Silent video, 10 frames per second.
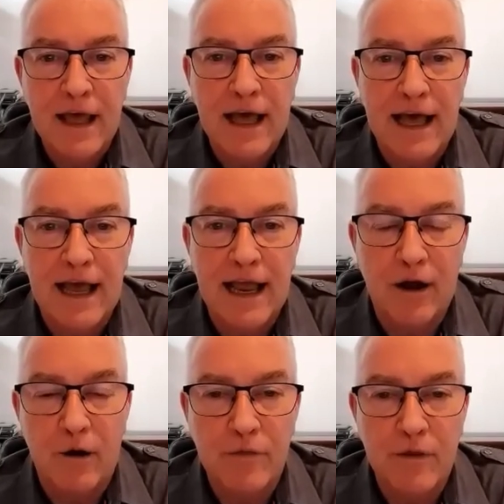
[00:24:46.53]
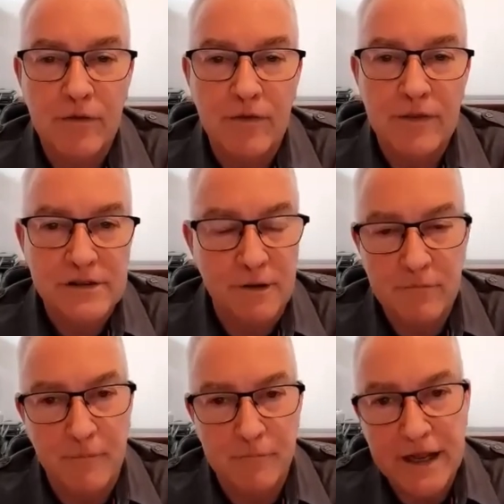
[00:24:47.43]
And there's
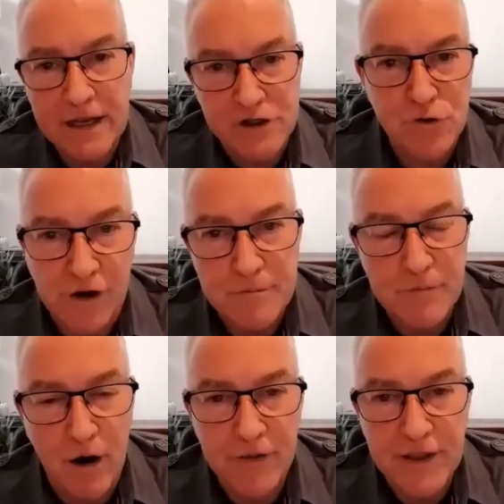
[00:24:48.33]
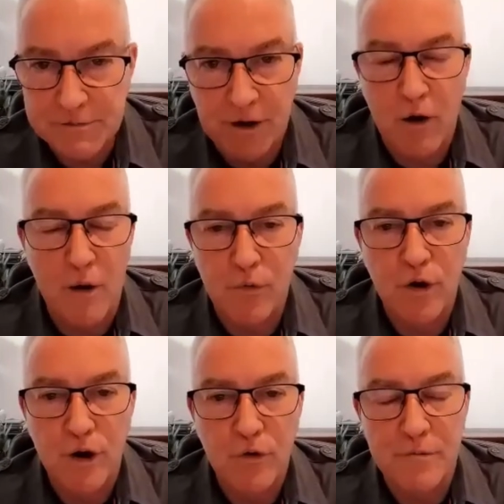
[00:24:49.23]
a bigger story in behind this, but I won't
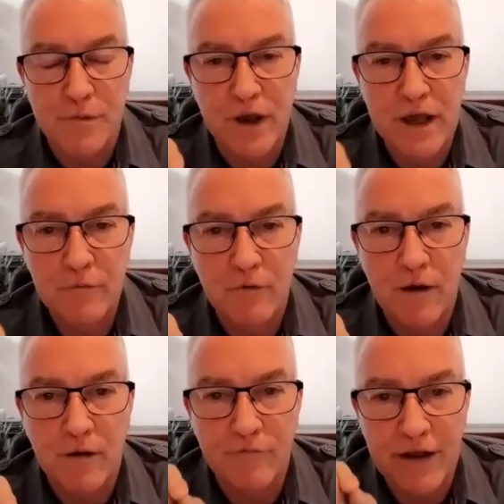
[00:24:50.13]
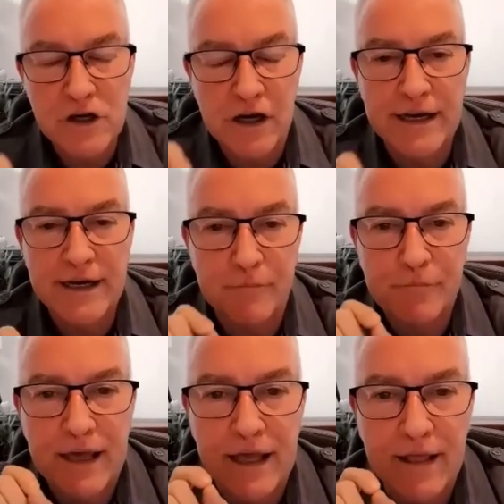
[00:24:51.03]
bore you with it. But we eventually ended up
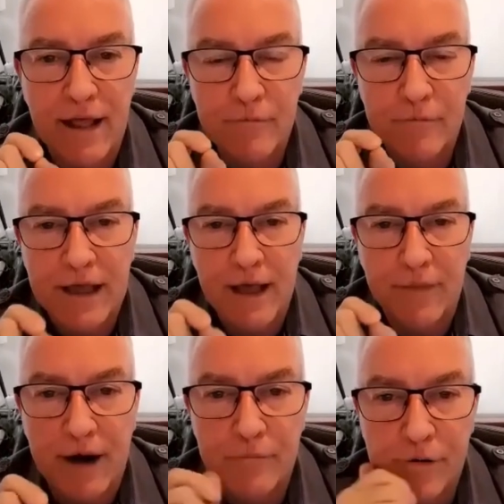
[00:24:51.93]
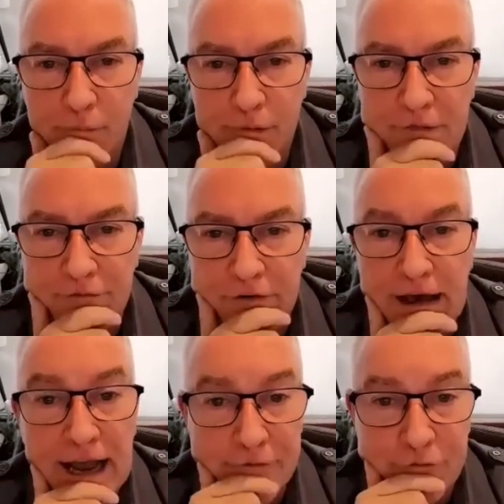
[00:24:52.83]
picking up that property for
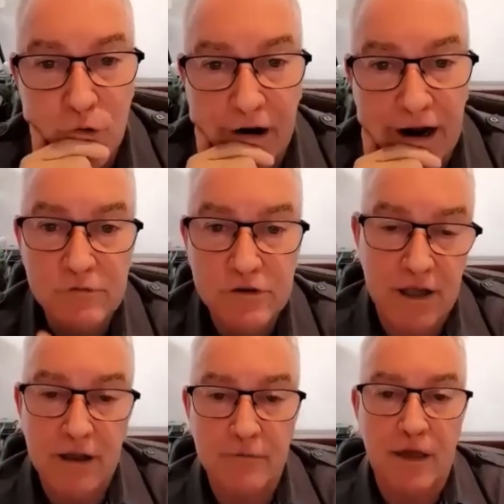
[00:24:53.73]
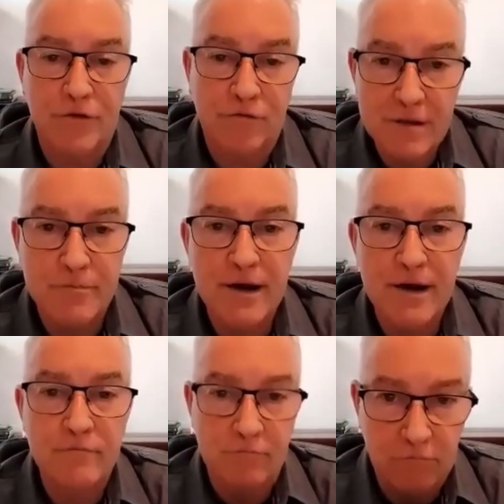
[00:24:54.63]
84 grand. It was a
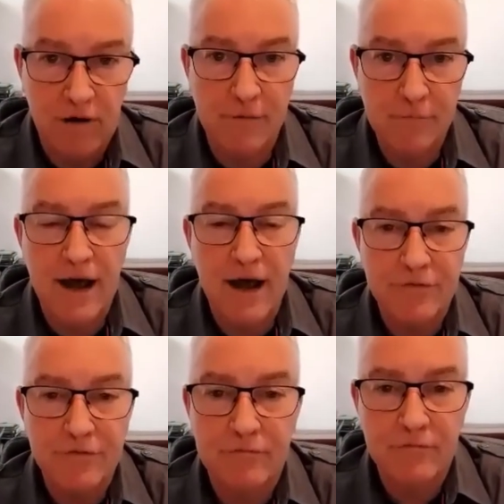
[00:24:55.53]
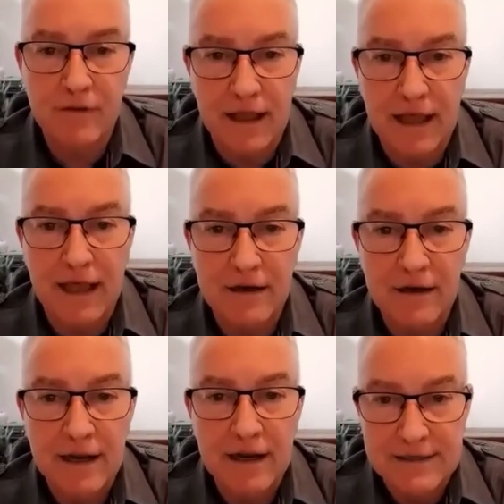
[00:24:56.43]
3-bed, 1-bath,
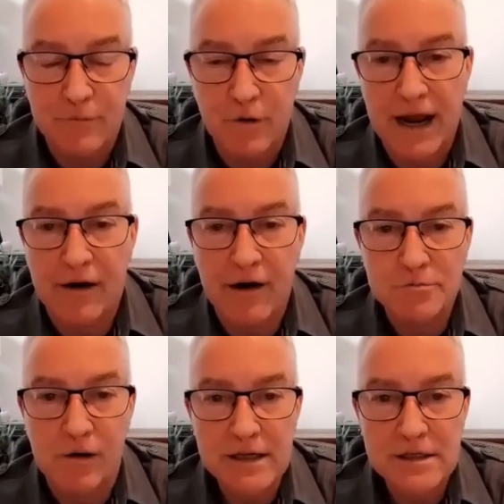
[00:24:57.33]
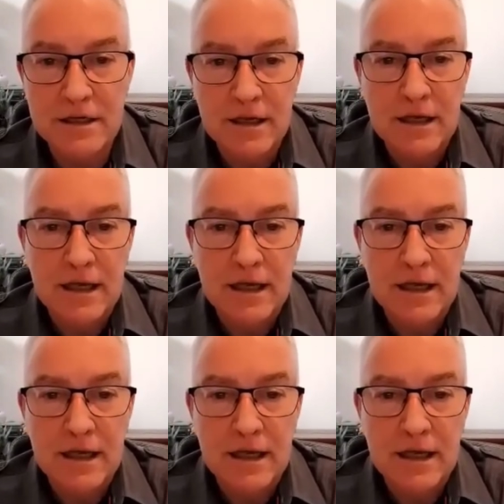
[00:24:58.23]
double garage place.